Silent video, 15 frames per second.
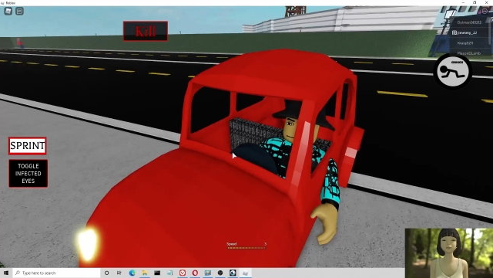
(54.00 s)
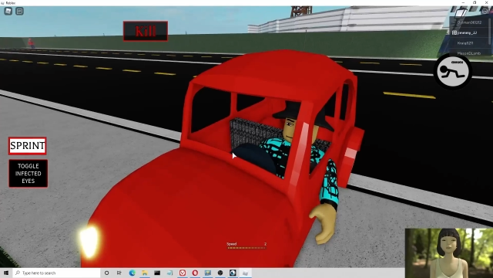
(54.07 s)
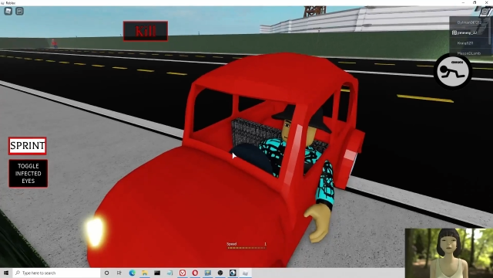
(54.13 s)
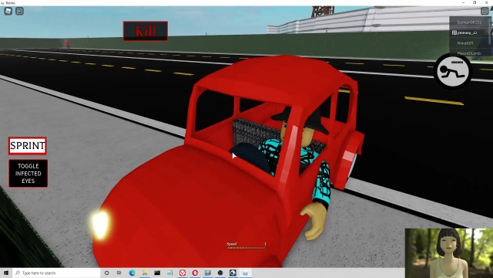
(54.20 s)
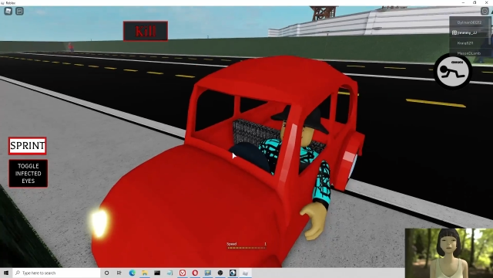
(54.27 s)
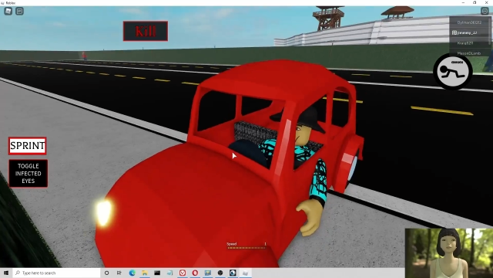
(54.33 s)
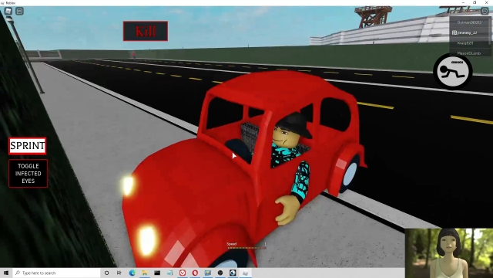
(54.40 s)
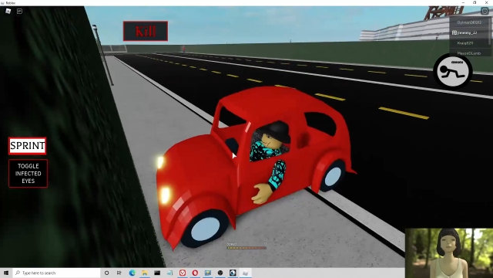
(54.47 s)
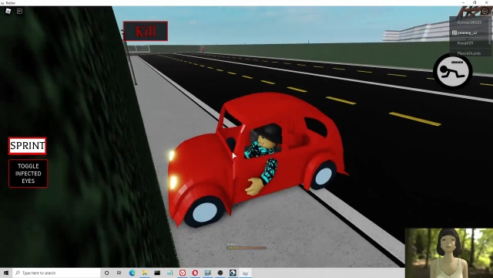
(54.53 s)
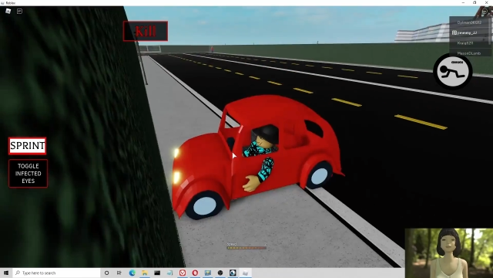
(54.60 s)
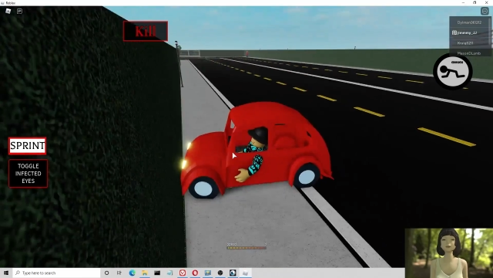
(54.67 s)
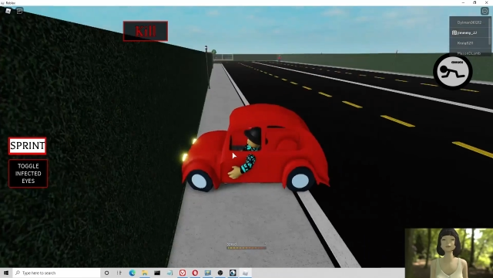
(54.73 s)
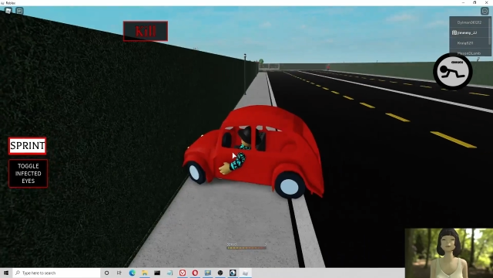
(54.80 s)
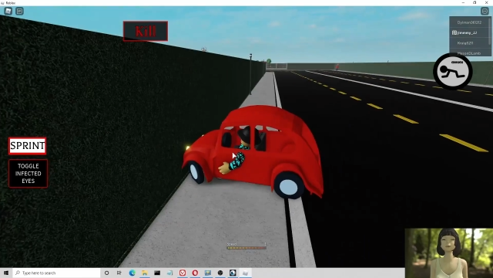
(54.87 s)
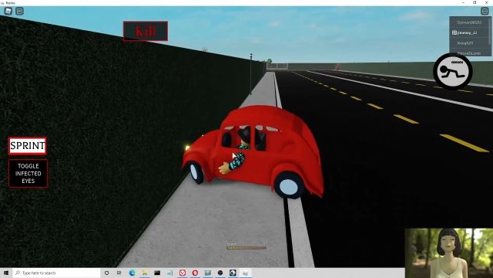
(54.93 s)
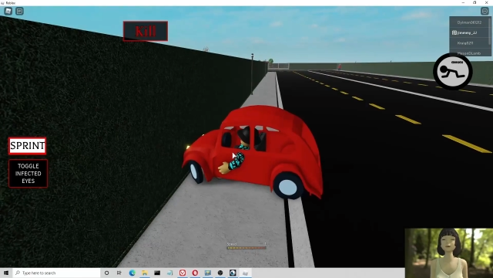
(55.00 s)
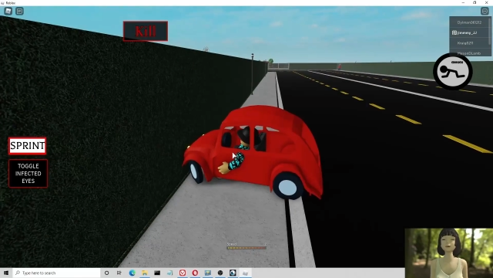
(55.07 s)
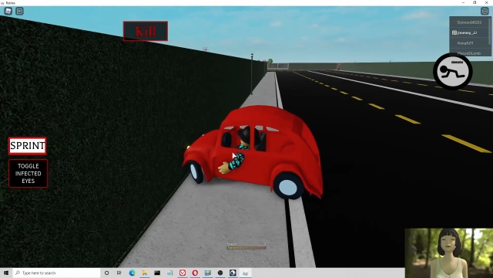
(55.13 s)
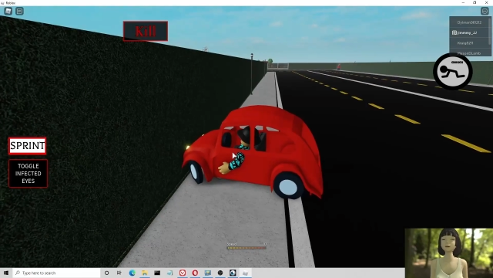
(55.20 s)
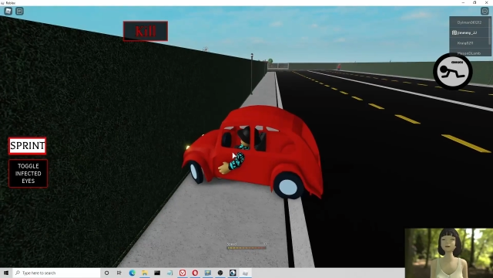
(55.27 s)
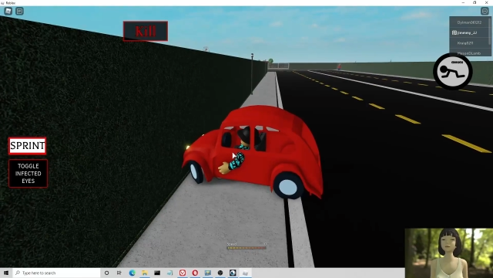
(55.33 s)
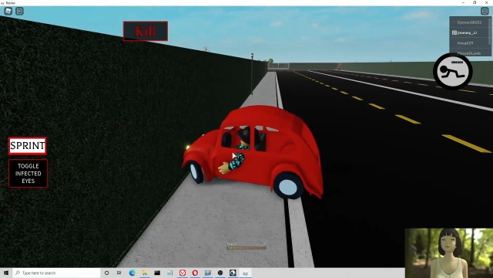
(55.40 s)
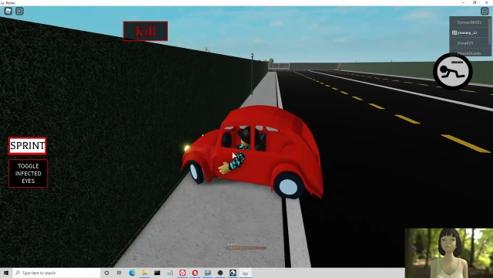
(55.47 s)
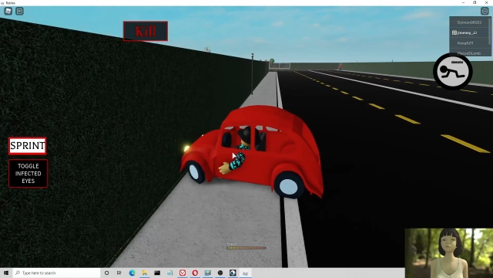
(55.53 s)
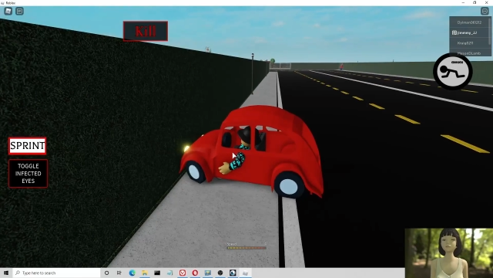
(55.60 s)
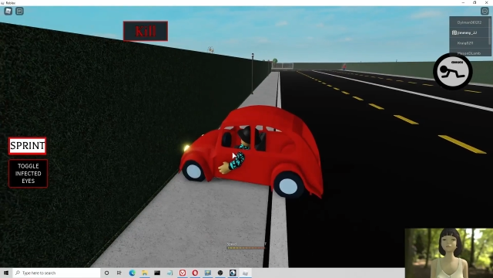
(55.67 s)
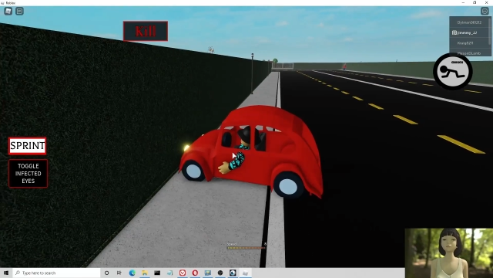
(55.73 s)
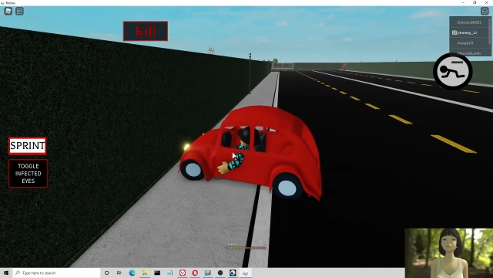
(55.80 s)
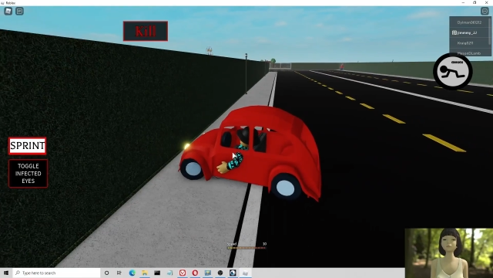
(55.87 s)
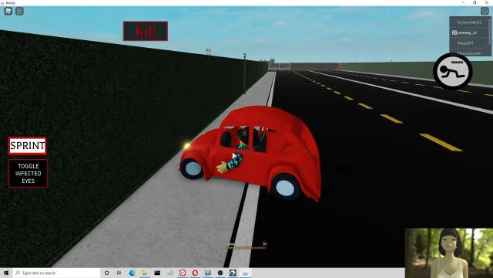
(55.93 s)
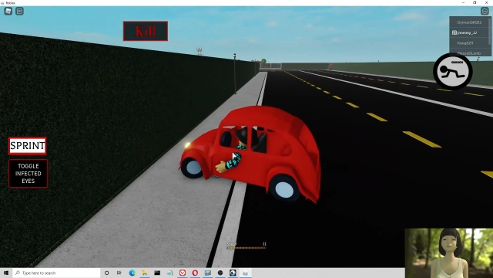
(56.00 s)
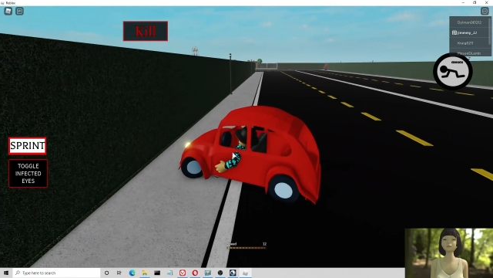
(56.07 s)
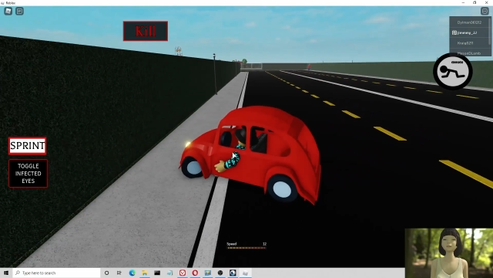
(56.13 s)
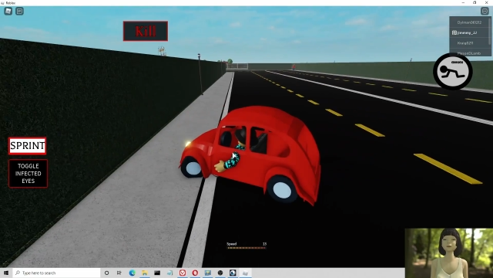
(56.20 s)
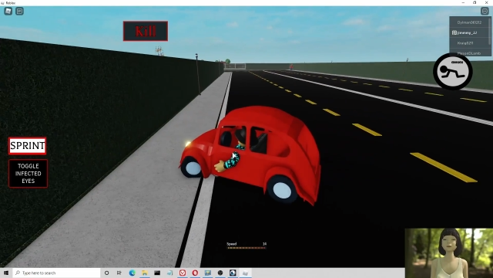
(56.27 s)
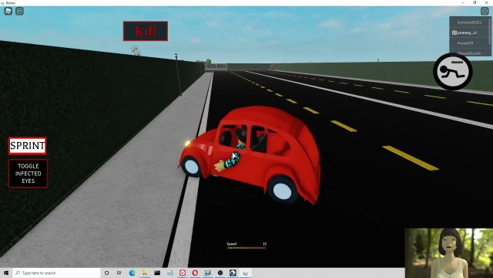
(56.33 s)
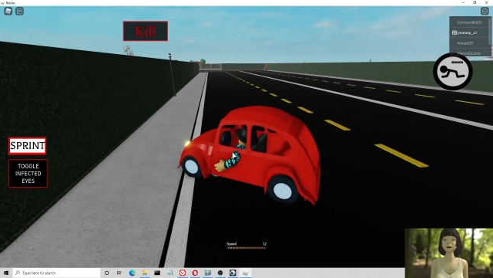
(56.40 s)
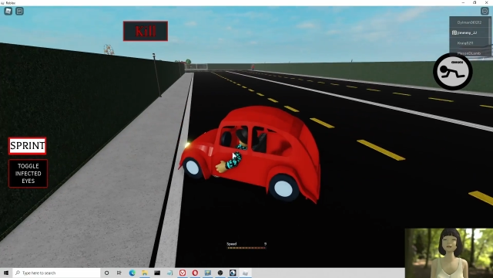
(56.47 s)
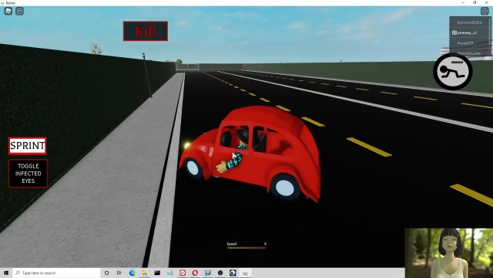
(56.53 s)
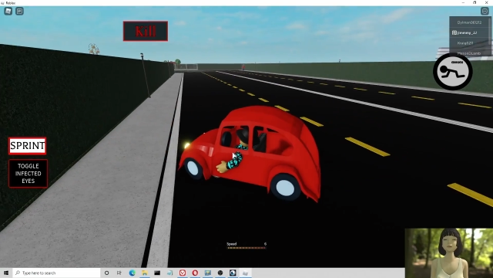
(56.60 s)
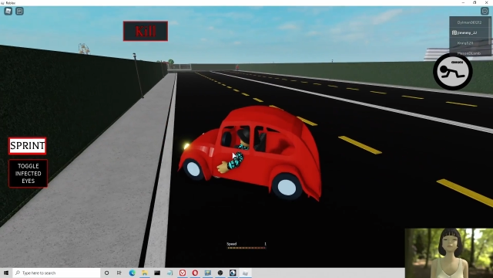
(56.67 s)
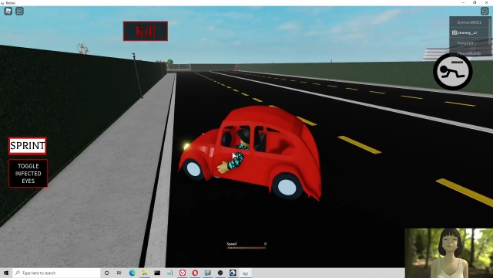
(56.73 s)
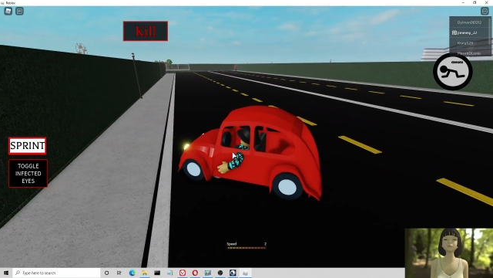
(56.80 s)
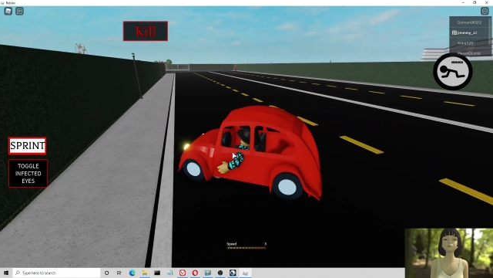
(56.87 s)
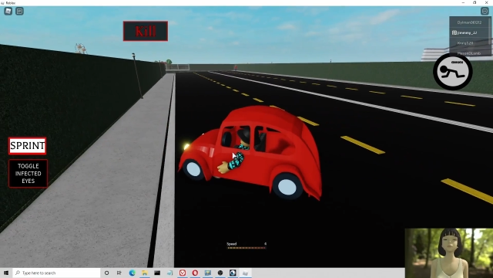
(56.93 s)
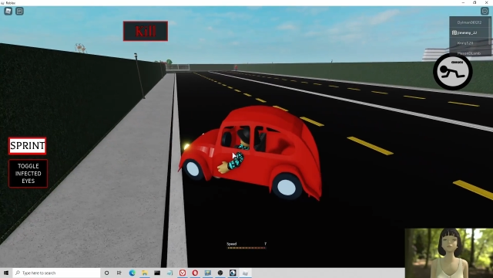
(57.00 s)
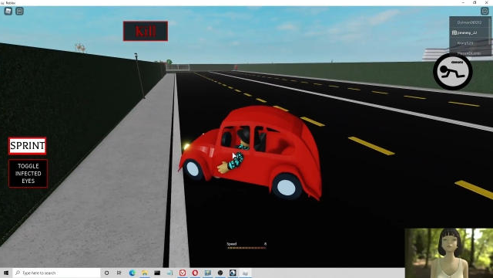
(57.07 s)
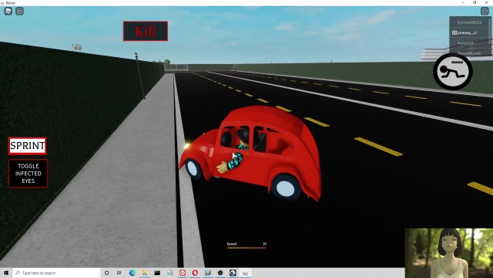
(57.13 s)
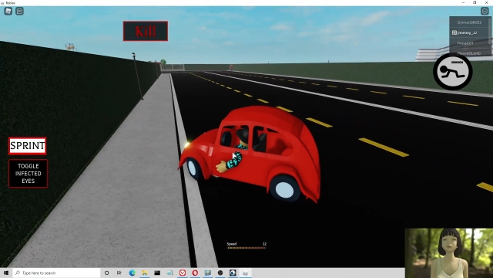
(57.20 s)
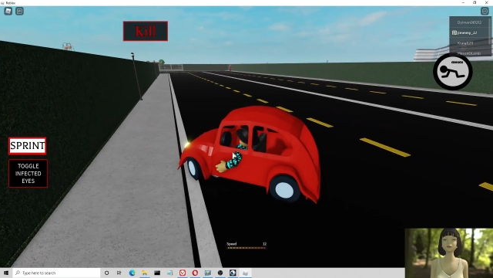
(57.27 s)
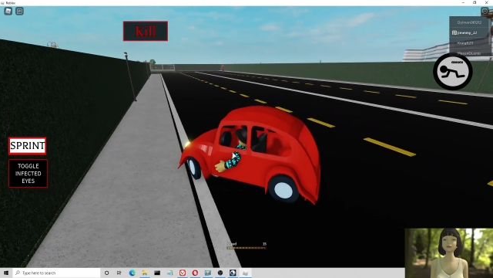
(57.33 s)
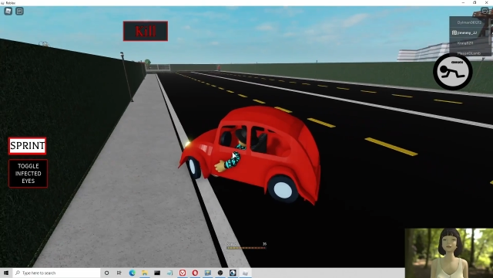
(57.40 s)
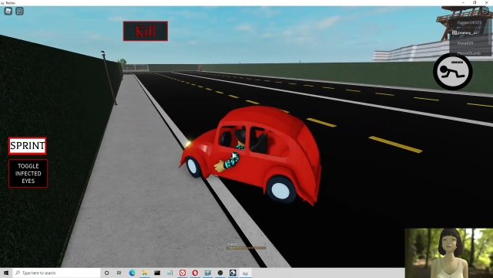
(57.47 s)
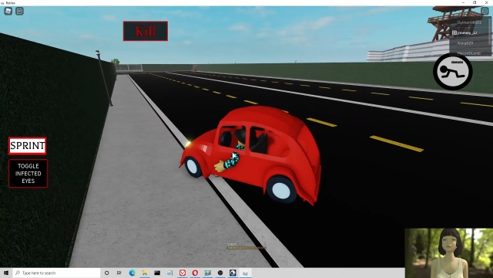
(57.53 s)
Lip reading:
[unreadable: no face in view]